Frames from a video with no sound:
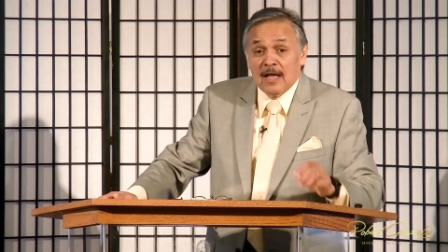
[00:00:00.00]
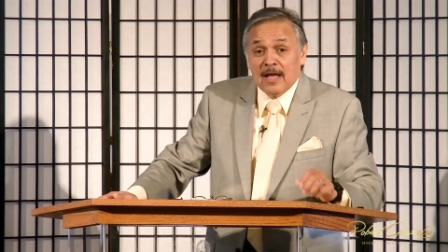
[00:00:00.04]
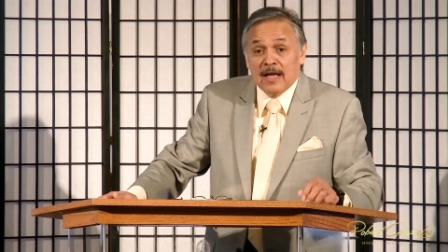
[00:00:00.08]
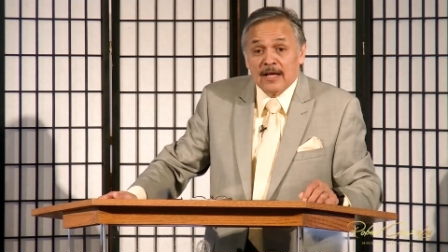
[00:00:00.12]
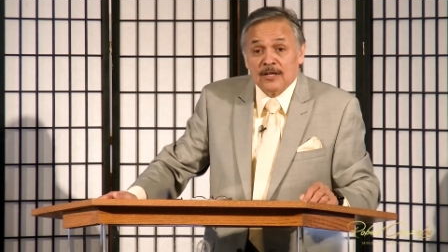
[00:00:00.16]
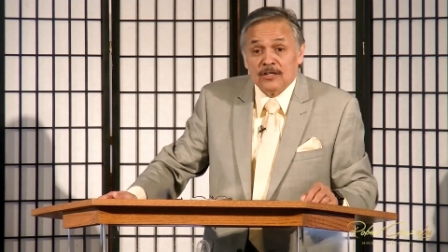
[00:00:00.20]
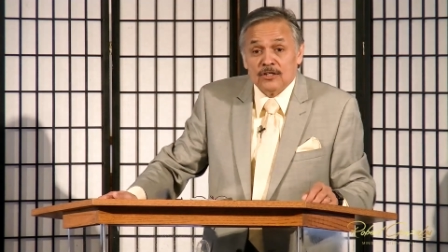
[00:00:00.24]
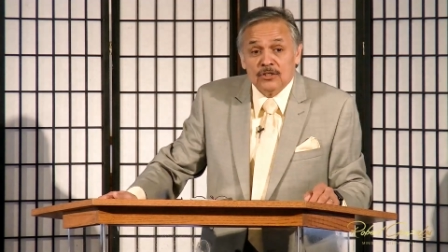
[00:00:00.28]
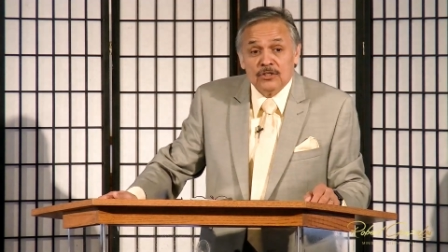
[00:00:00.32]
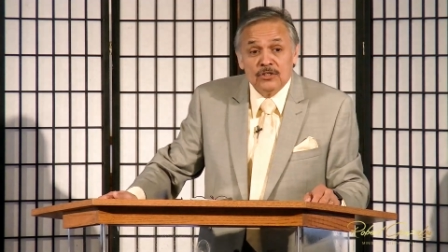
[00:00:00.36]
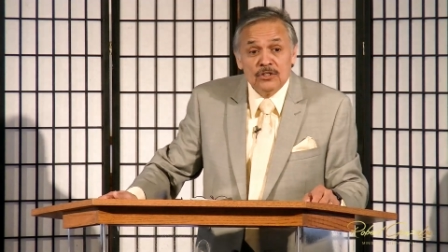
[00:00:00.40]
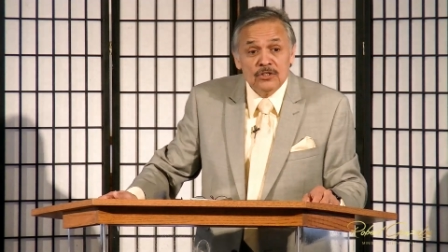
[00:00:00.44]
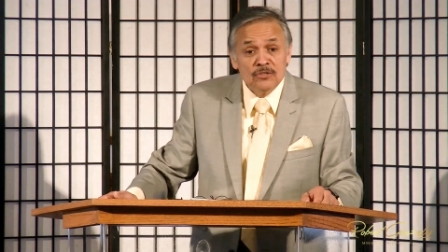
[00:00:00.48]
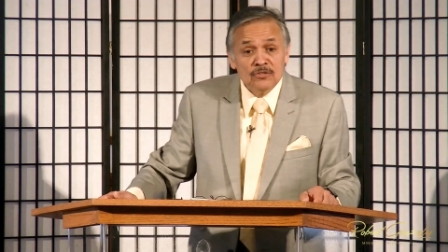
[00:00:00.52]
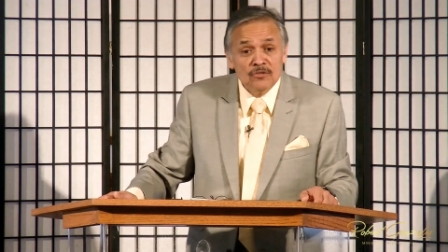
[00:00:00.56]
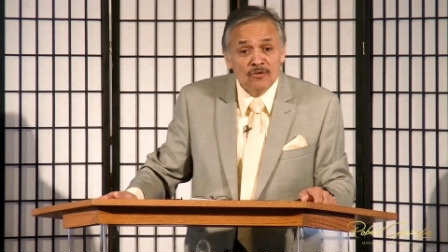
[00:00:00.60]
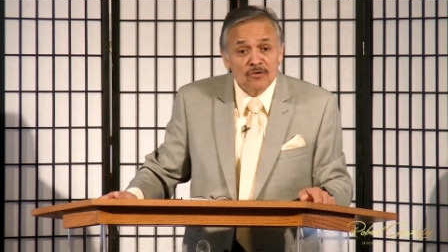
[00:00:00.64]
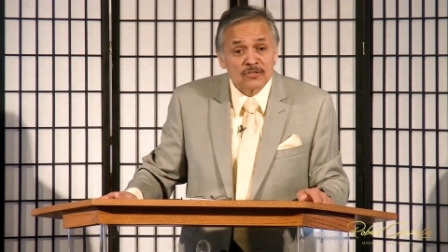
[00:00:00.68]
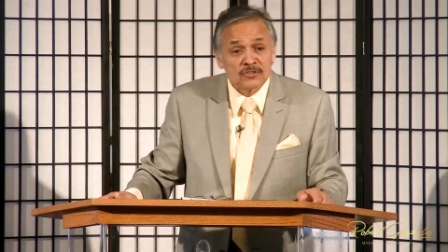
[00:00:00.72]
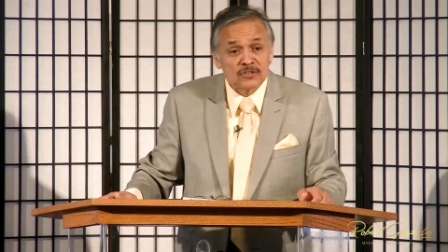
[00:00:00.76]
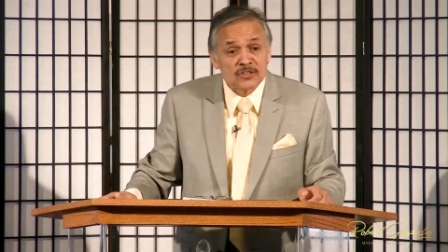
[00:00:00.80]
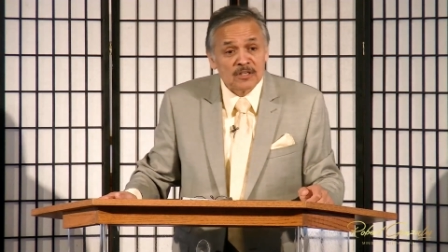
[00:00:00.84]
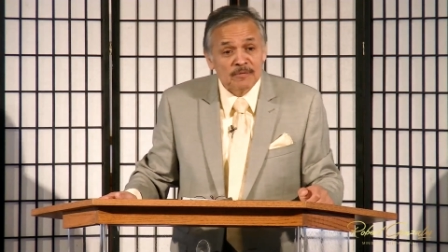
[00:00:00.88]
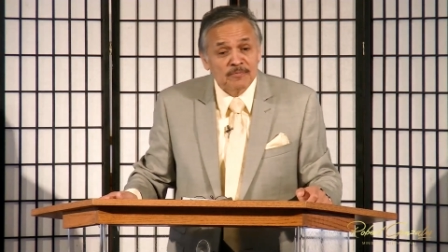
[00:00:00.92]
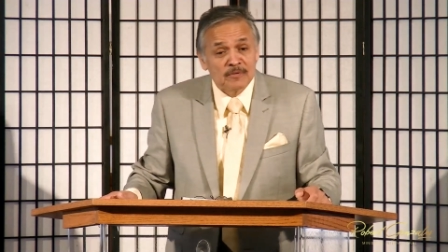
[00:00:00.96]
And do you
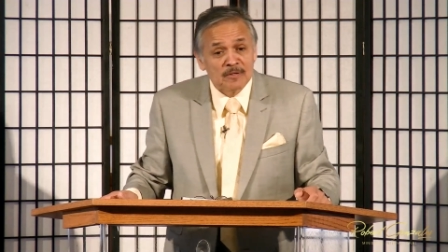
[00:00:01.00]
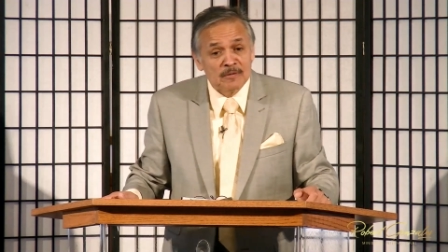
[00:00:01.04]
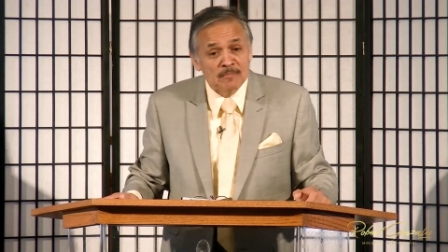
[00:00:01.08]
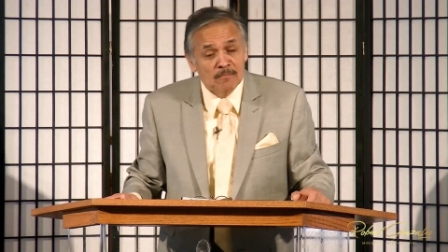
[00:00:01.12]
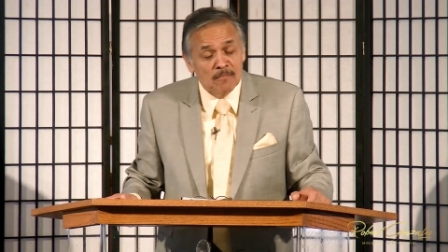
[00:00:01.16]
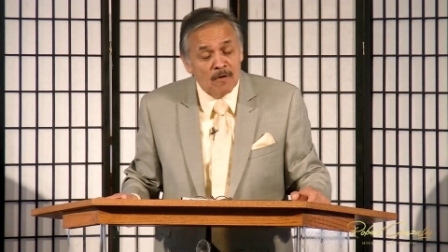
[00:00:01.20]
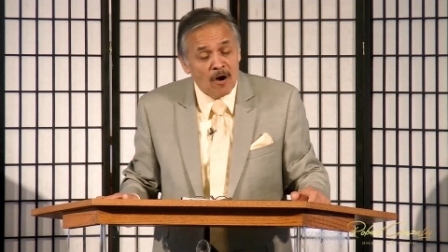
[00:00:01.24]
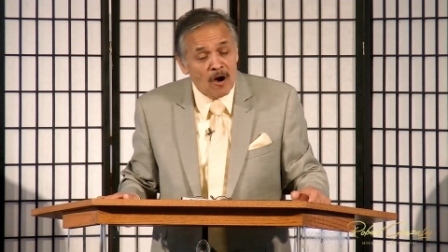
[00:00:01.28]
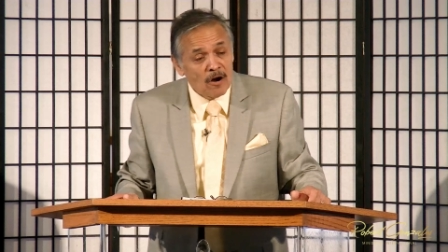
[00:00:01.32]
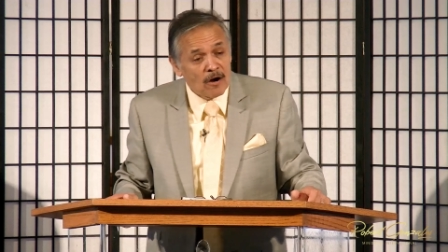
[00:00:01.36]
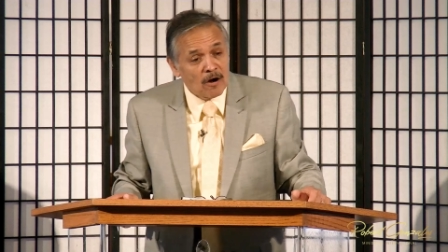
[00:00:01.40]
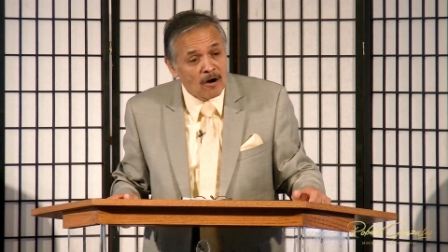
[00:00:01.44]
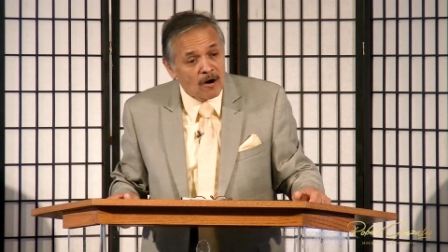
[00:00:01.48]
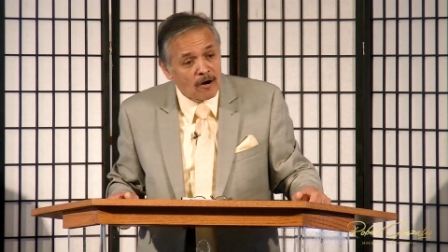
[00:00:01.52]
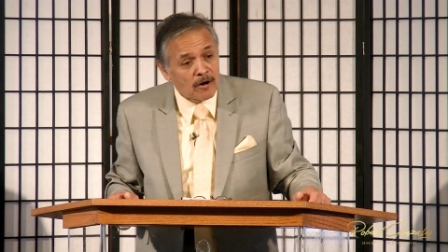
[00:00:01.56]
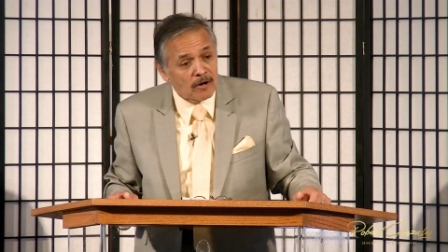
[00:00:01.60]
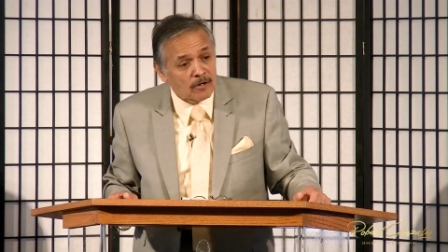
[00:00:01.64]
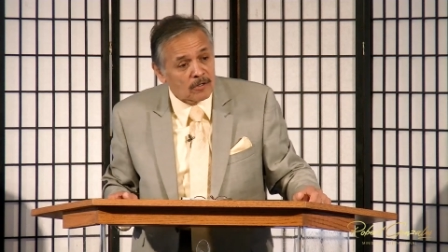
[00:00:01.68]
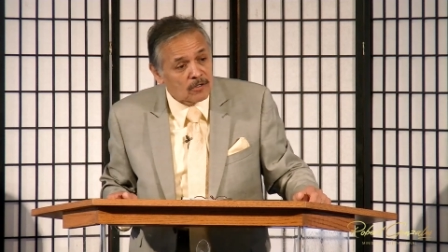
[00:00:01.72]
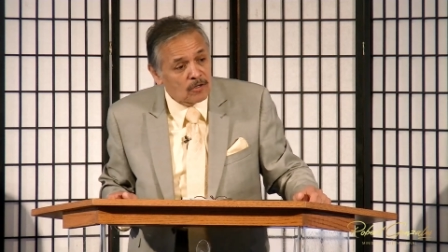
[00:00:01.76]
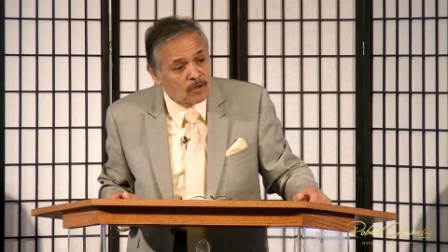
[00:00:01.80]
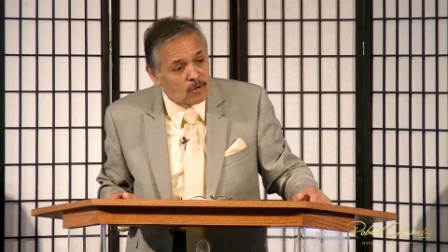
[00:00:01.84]
know something? My heart